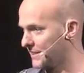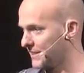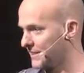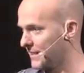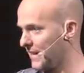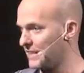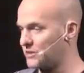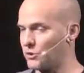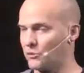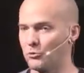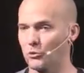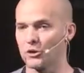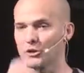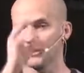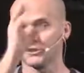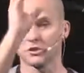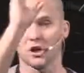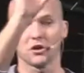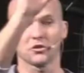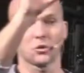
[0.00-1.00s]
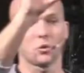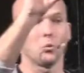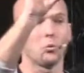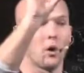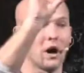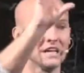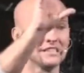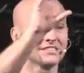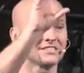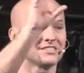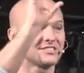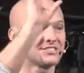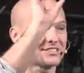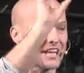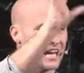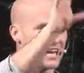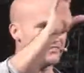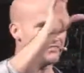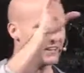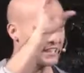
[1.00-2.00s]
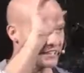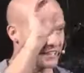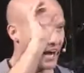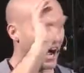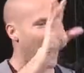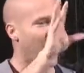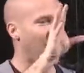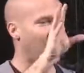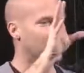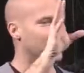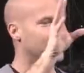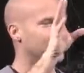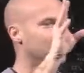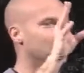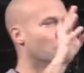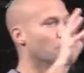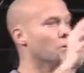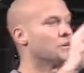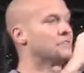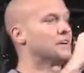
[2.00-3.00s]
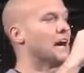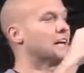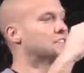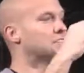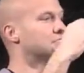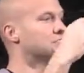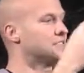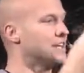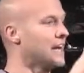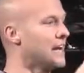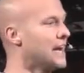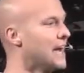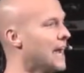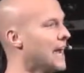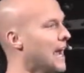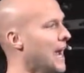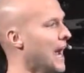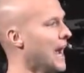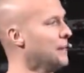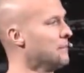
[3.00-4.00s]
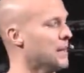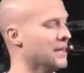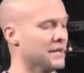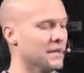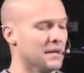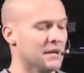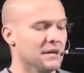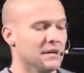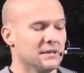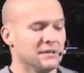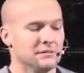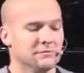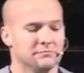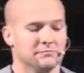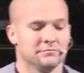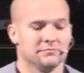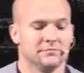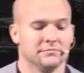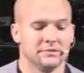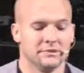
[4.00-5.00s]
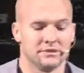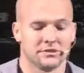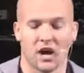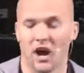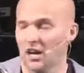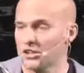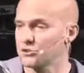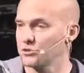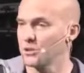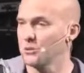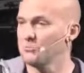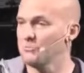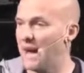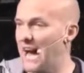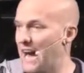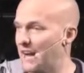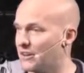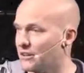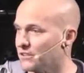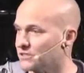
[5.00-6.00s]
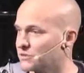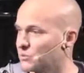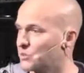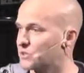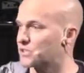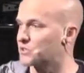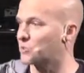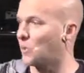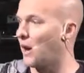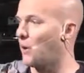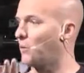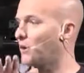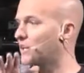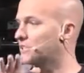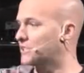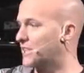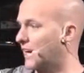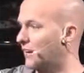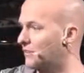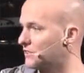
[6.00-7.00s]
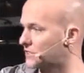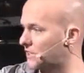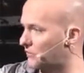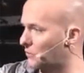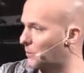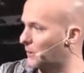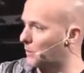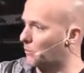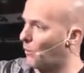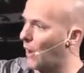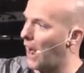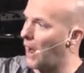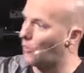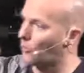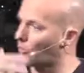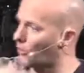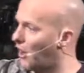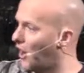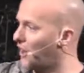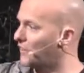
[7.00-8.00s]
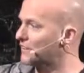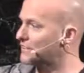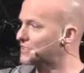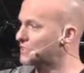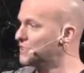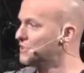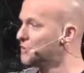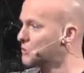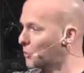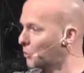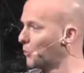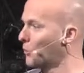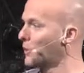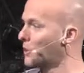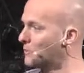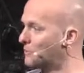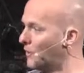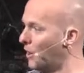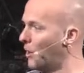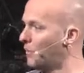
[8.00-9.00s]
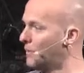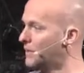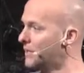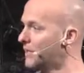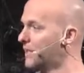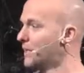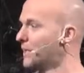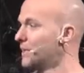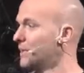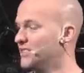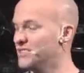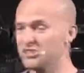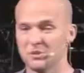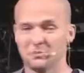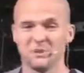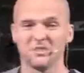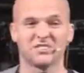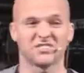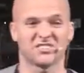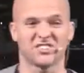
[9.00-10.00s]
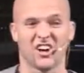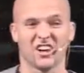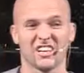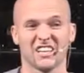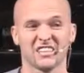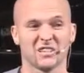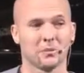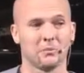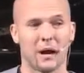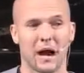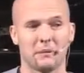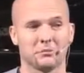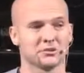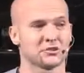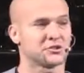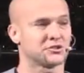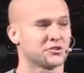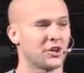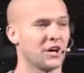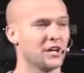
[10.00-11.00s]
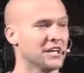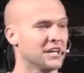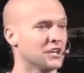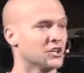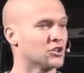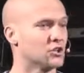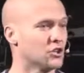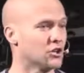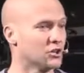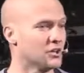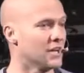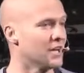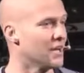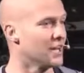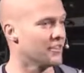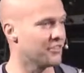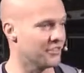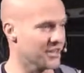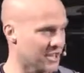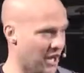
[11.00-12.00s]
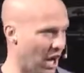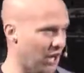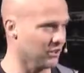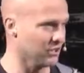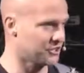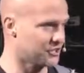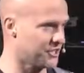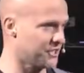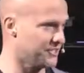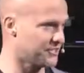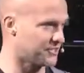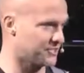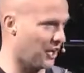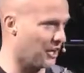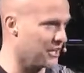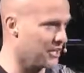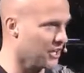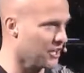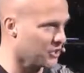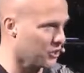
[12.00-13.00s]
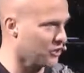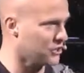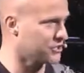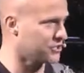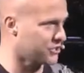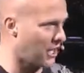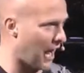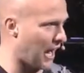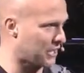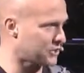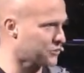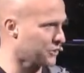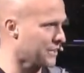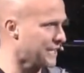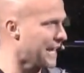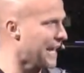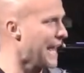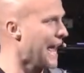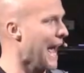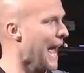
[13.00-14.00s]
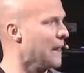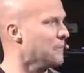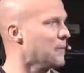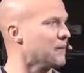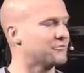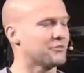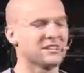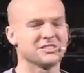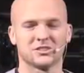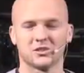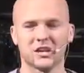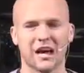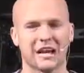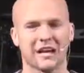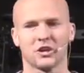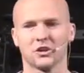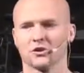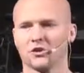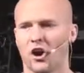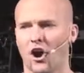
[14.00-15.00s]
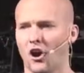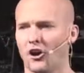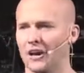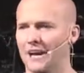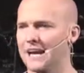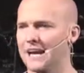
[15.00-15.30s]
And so if we're going to exalt the one saving God, we've got to say, hey, man, doctrine matters, which is why I want to challenge everybody. While we're on this enduring moment, you should be studying the Bible, studying good theology, studying good doctrine. And my friends, you got to hear the heart.